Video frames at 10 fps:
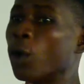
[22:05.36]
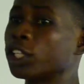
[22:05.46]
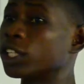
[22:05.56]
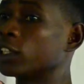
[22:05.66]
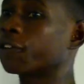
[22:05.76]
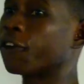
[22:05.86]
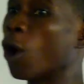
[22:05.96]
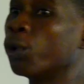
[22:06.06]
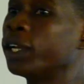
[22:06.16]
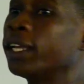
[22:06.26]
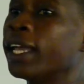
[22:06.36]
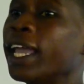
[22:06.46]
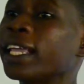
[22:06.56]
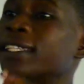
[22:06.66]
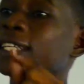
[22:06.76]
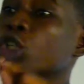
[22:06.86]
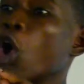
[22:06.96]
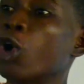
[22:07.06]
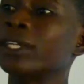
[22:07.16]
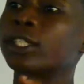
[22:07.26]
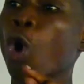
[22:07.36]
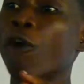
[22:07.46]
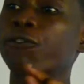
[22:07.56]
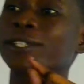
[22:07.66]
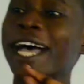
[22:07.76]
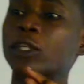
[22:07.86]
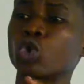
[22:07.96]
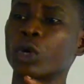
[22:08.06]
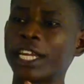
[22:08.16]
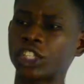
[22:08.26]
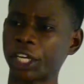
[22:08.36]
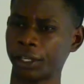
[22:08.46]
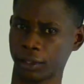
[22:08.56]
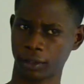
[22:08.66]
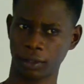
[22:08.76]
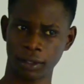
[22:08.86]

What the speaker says: which is found in the zones of saturation.